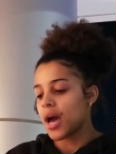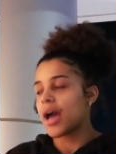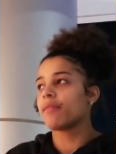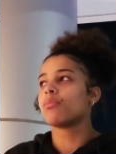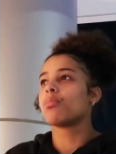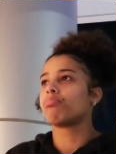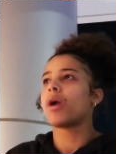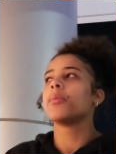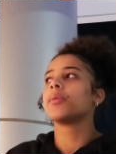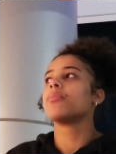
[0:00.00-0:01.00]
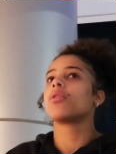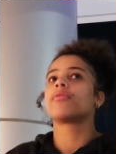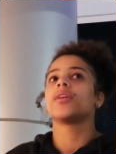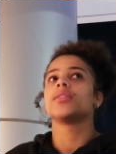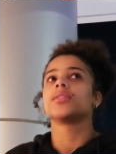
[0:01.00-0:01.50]
I have probably more
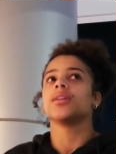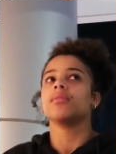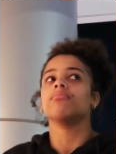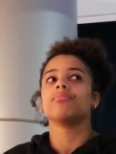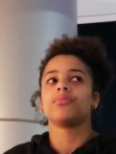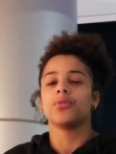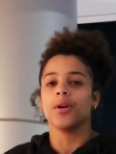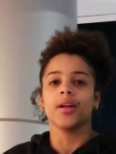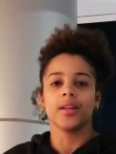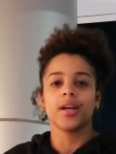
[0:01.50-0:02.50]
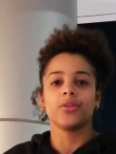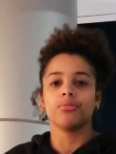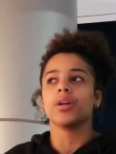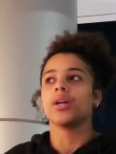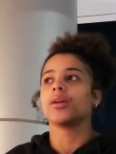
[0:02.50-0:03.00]
friends in Florida than I
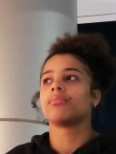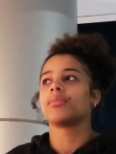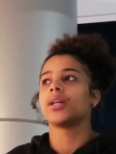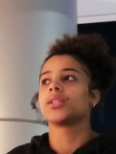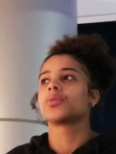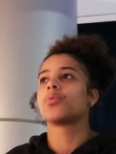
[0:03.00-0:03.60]
do here at this